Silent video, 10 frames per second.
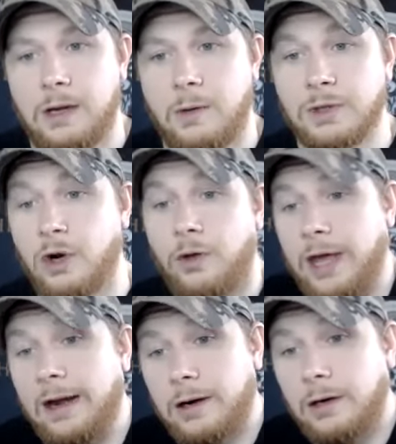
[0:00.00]
I wasn't all
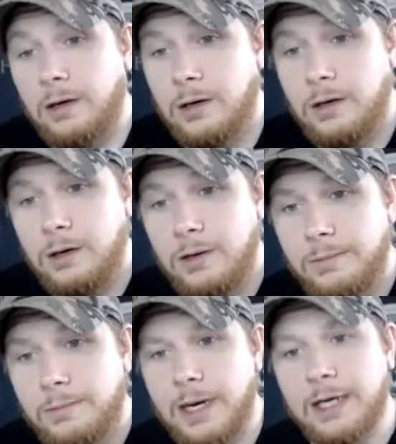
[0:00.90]
there,
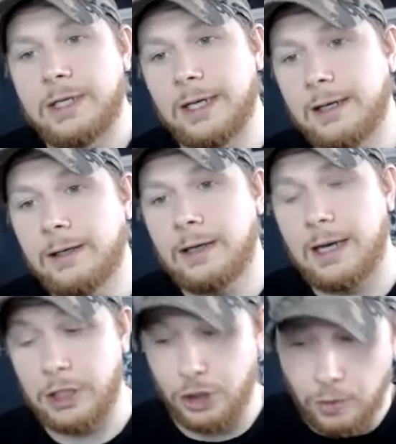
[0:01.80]
but I did it
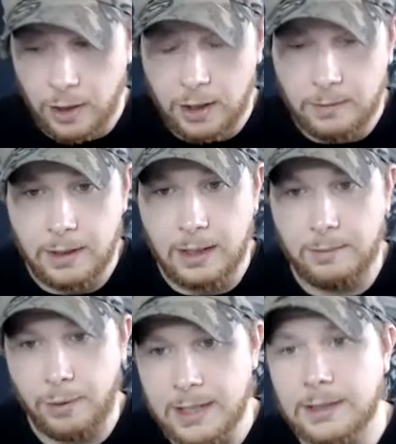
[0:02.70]
and I showed up and
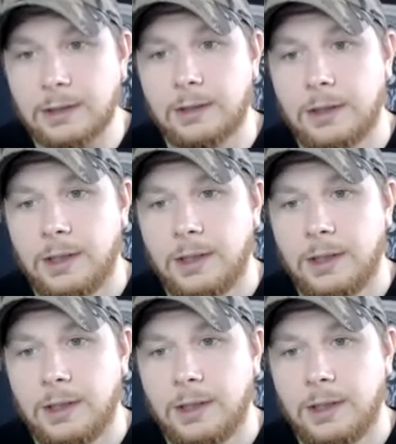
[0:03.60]
I'm present.